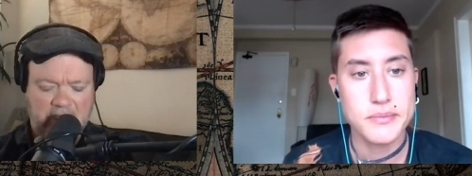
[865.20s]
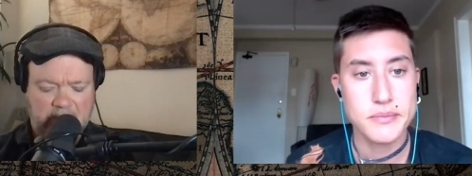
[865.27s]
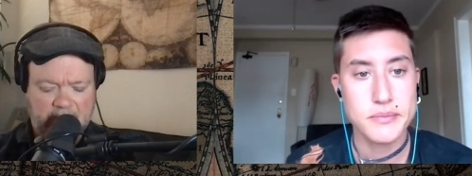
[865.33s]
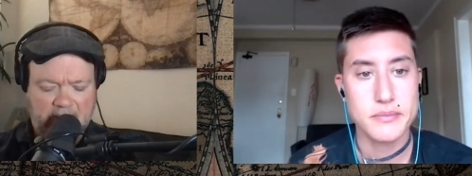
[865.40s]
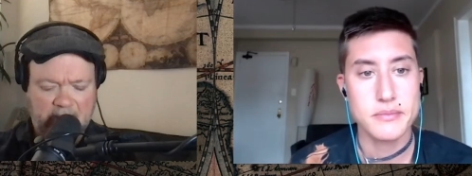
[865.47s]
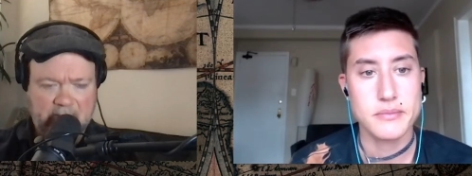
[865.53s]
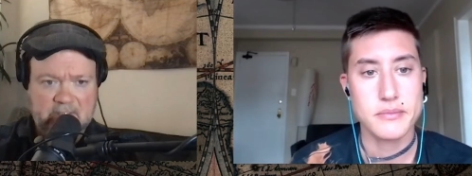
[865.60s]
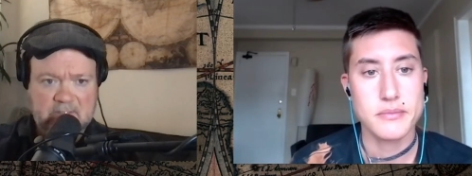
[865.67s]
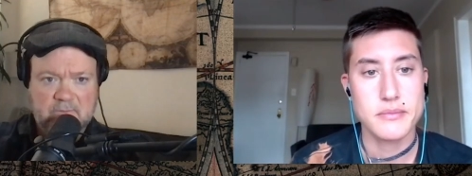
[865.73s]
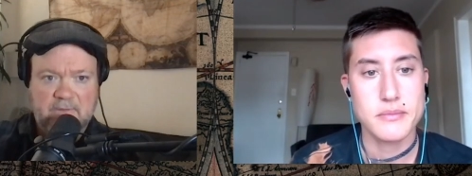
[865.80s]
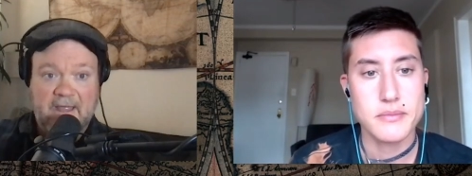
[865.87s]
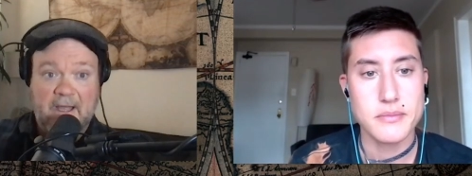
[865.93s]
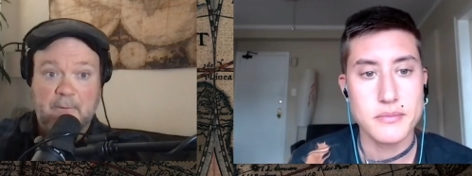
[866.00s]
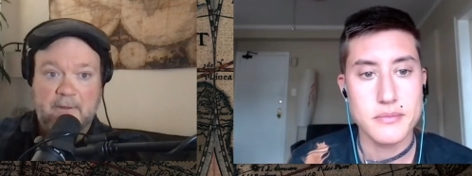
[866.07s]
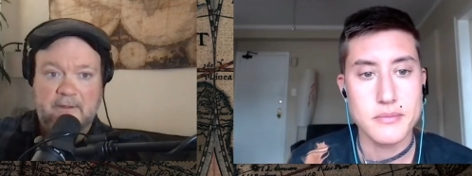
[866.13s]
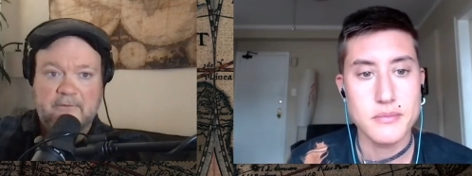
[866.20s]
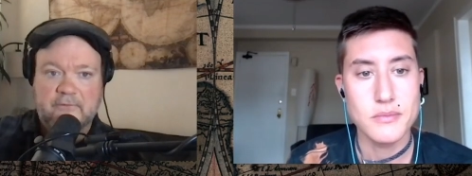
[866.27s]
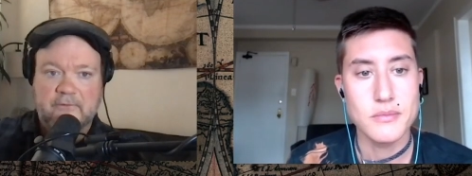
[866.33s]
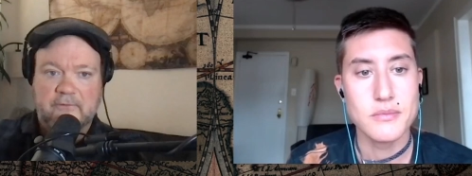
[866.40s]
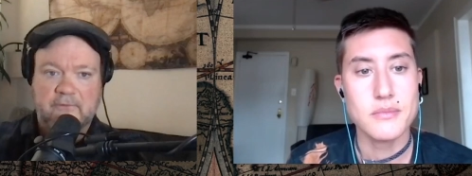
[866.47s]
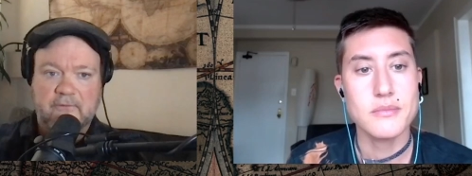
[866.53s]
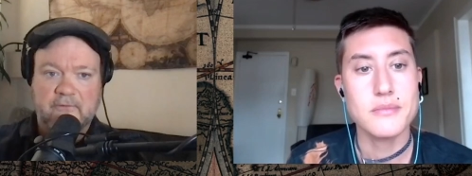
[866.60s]
Speaker 1: about us without
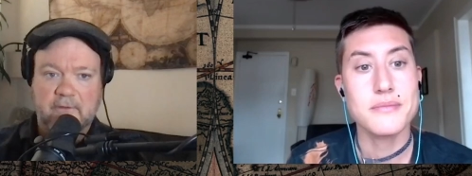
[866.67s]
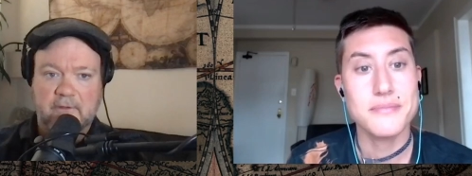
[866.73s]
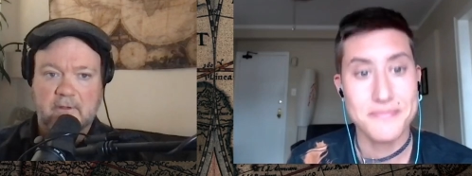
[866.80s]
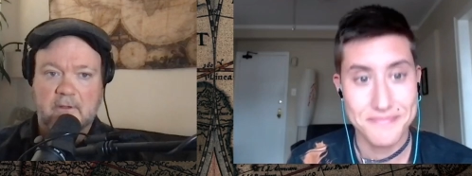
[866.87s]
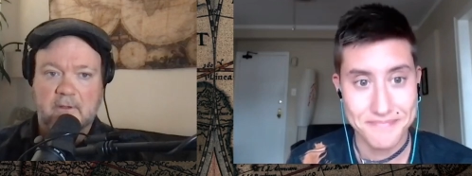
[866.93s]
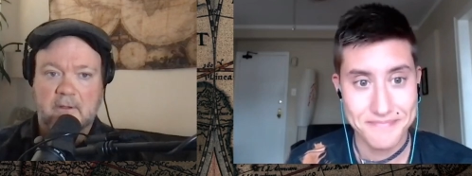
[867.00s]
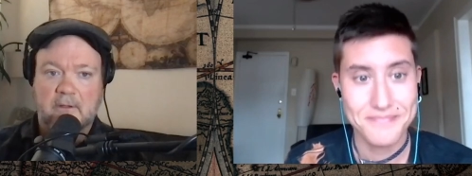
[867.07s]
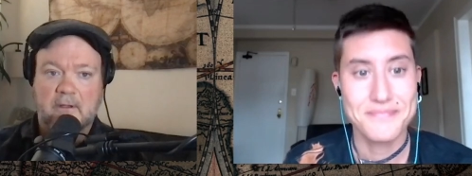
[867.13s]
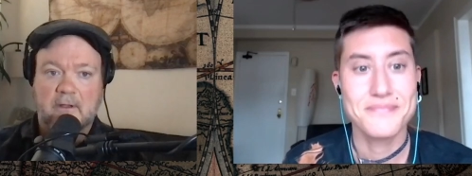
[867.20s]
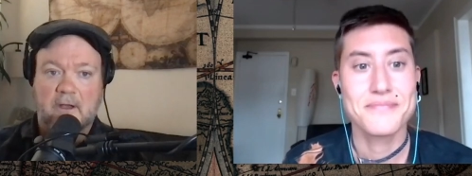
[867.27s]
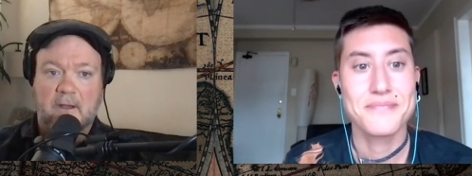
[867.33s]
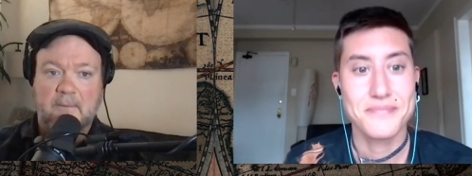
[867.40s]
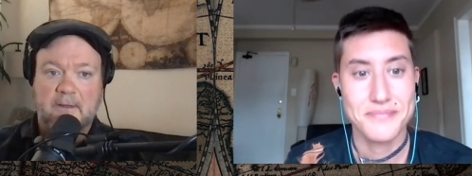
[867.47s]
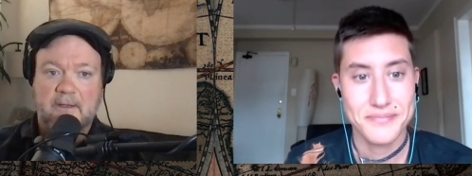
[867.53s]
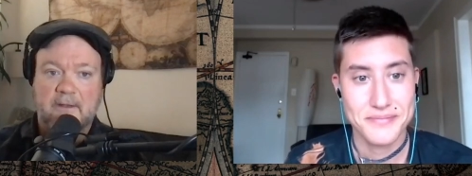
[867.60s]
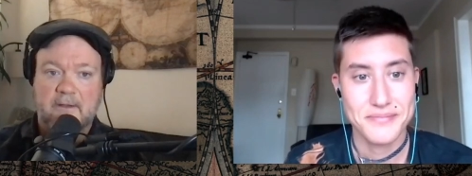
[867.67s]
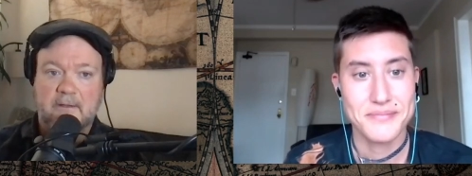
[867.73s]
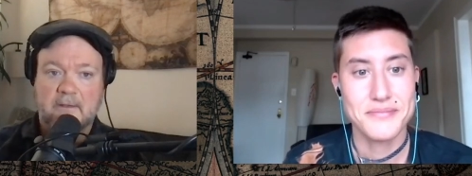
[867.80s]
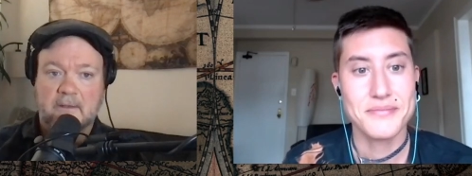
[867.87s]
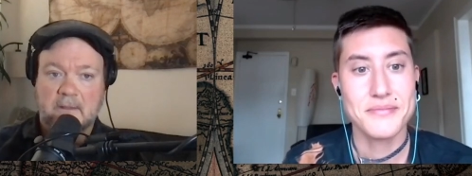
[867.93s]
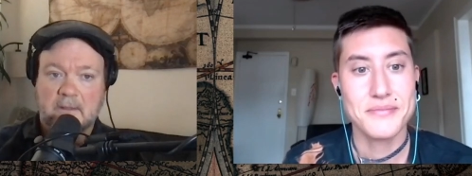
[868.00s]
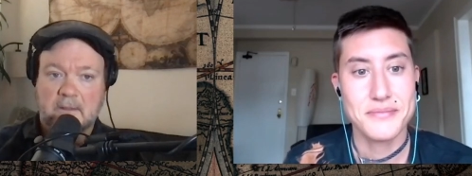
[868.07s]
us. This is a, a common
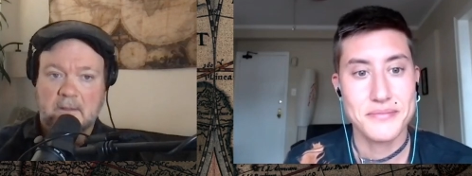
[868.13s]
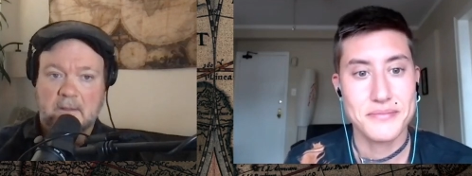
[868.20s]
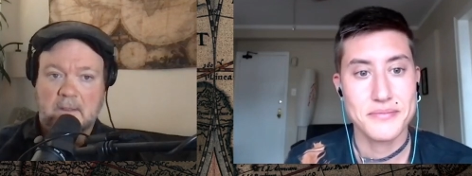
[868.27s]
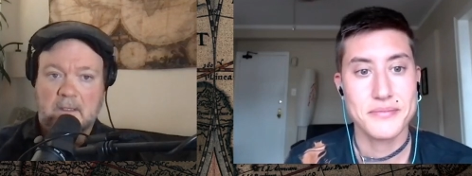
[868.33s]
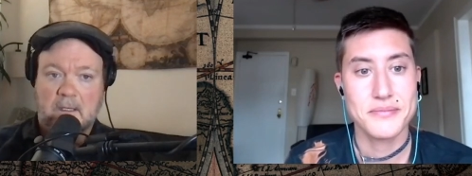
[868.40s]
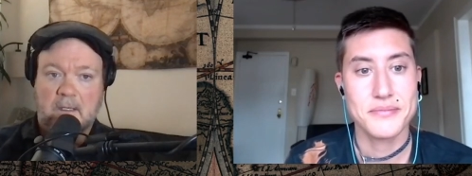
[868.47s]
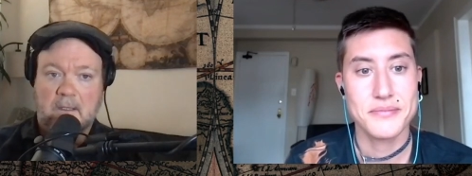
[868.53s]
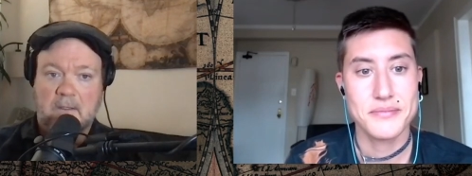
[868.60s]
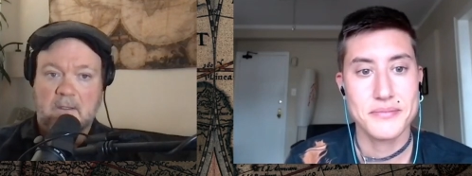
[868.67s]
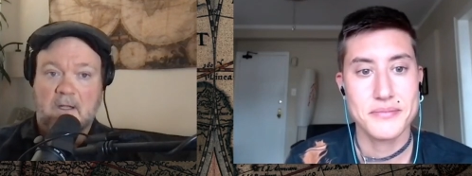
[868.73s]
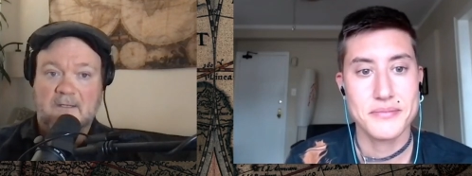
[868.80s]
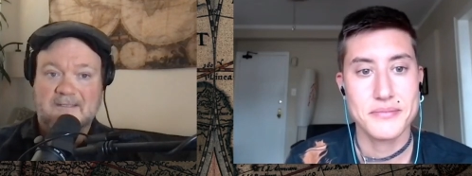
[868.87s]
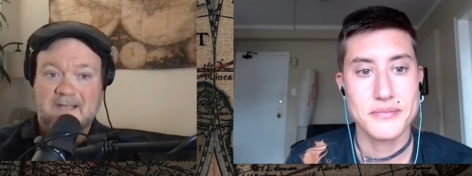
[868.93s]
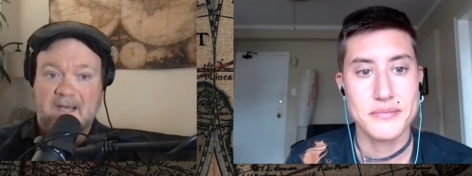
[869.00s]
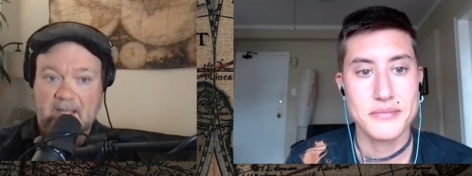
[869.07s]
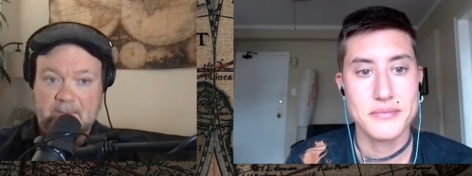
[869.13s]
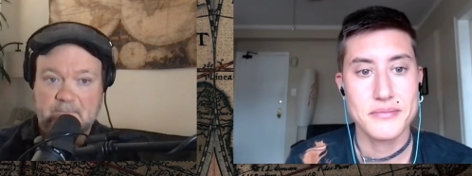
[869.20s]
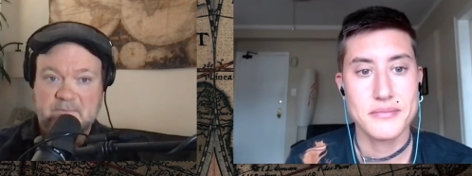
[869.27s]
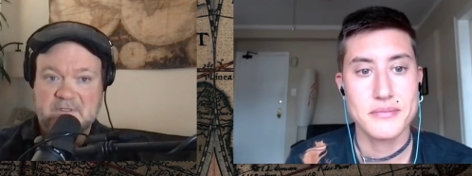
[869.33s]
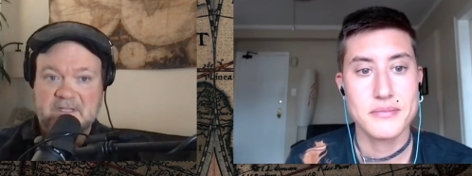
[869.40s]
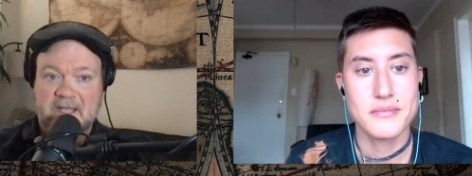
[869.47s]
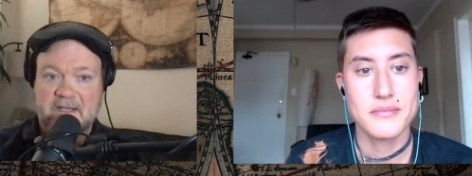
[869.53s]
and long
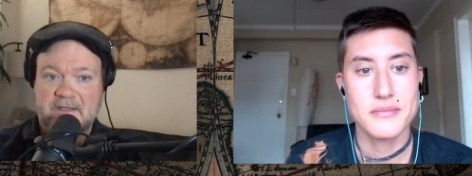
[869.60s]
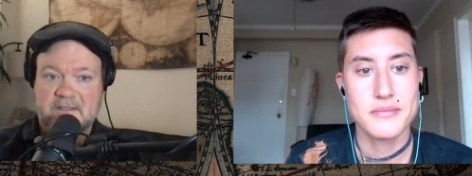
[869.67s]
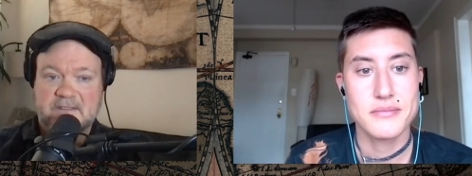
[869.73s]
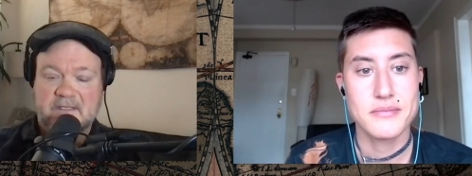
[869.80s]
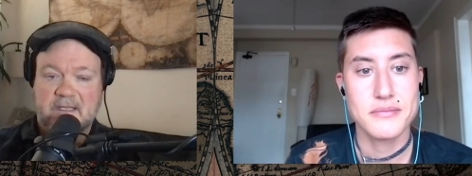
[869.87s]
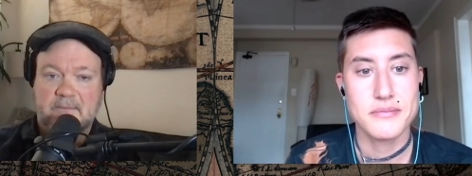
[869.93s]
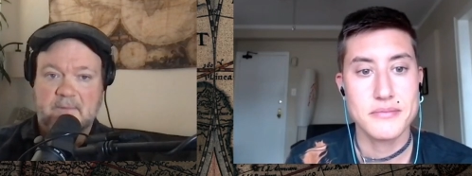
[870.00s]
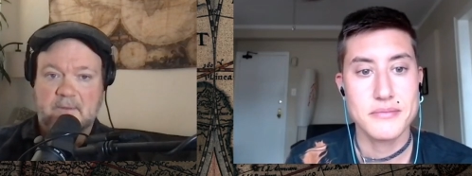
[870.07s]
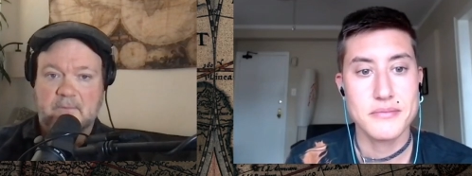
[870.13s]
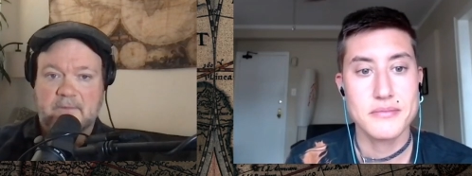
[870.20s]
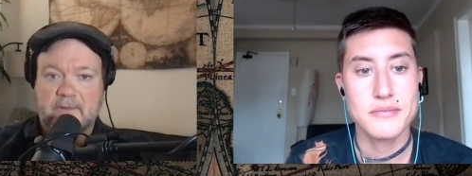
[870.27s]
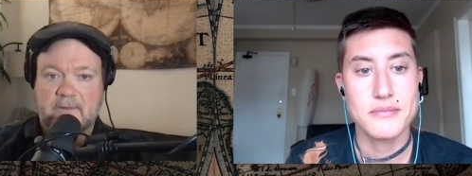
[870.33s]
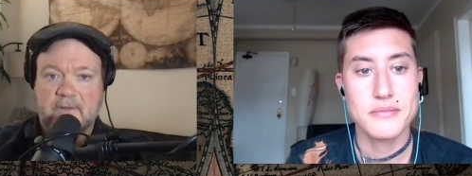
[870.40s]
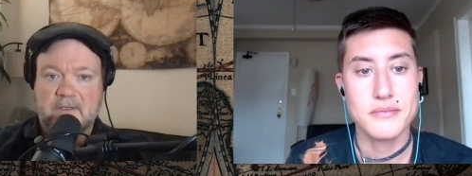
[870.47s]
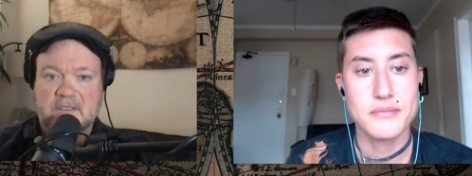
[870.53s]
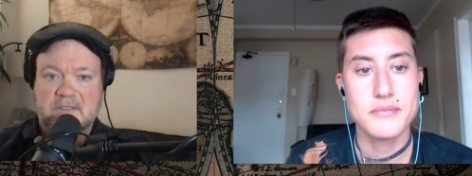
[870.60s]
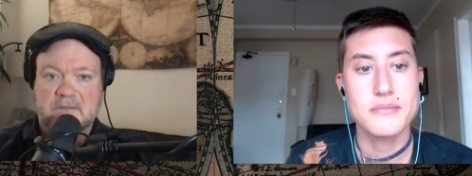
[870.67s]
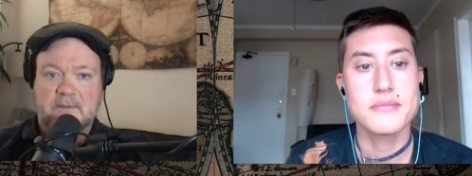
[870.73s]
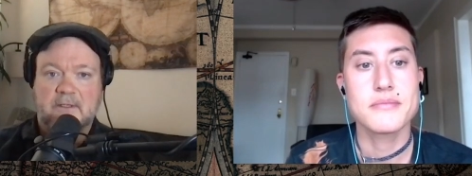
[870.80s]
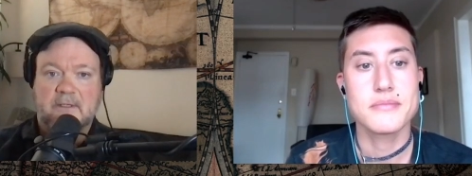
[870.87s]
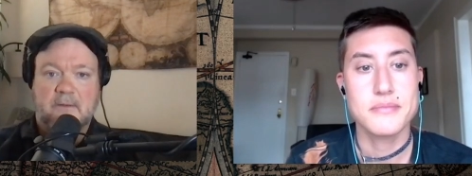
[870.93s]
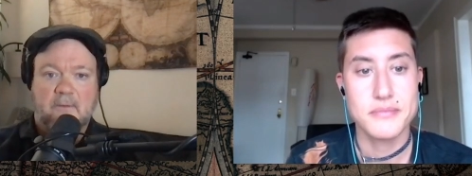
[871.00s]
time said statement within the
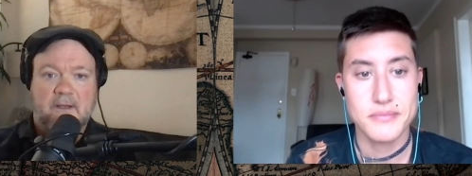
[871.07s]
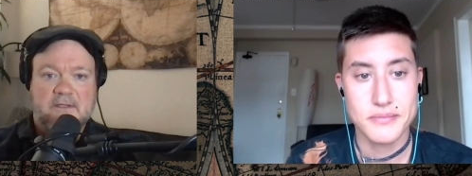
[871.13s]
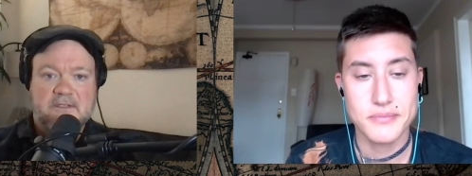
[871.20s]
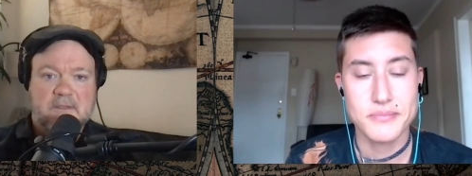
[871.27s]
disability rights